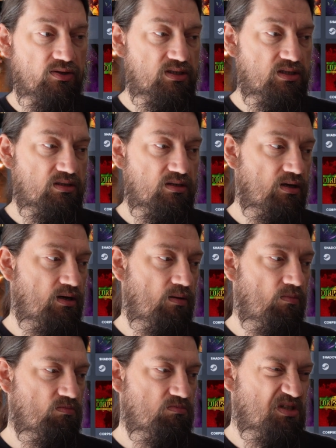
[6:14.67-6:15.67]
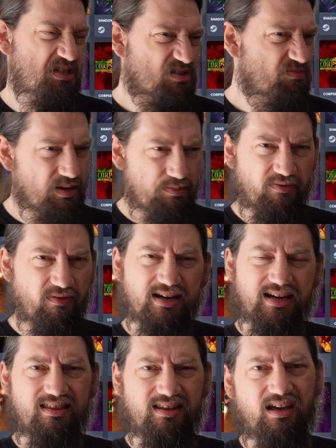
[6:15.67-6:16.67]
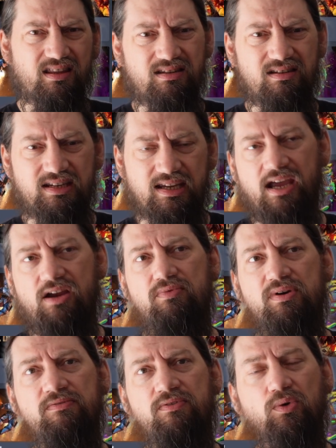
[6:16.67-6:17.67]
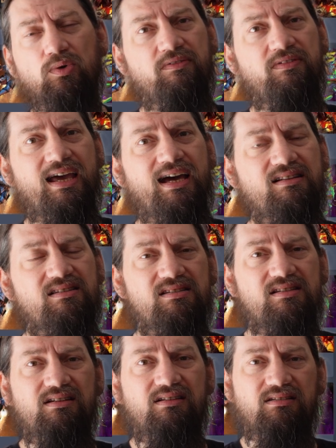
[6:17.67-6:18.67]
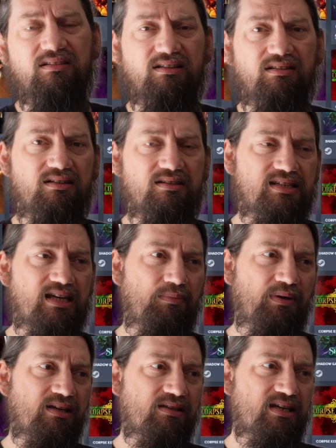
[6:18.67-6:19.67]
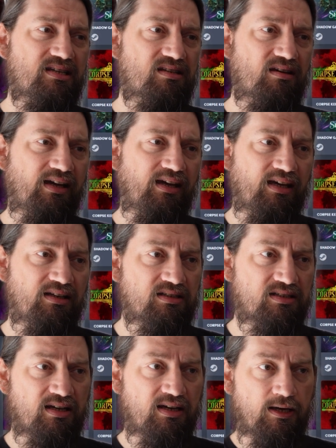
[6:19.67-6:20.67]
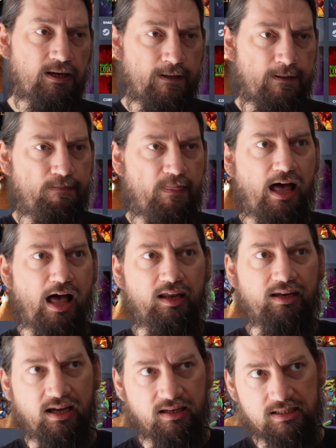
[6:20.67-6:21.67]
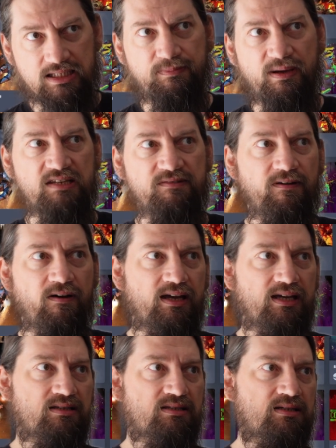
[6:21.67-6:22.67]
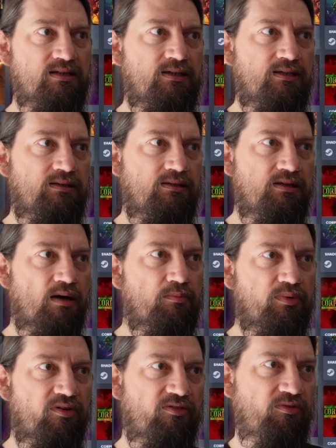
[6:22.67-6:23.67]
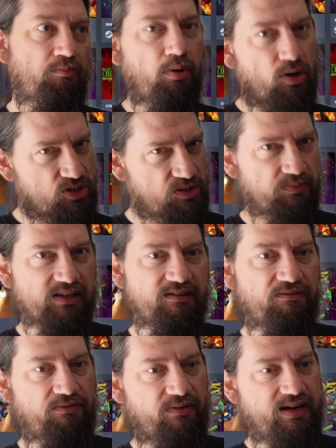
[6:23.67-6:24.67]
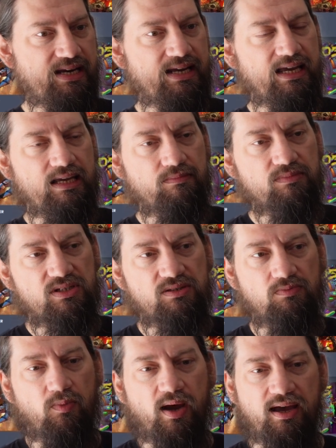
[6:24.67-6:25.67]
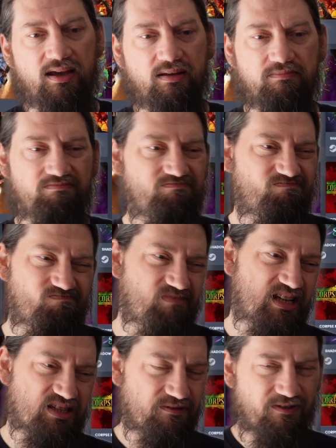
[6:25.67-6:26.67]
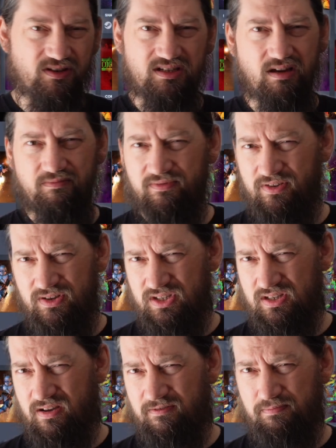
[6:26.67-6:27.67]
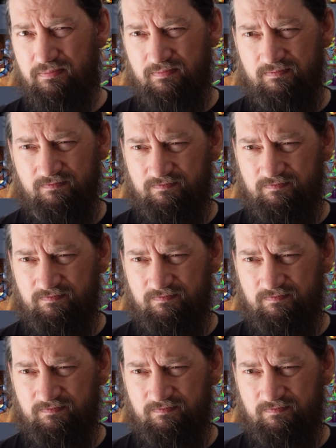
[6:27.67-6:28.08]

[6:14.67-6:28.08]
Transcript: that doesn't really provide anything other than getting rid of all of the ads that contaminate their site and an unspecified number of possibly free games where it's a first come first served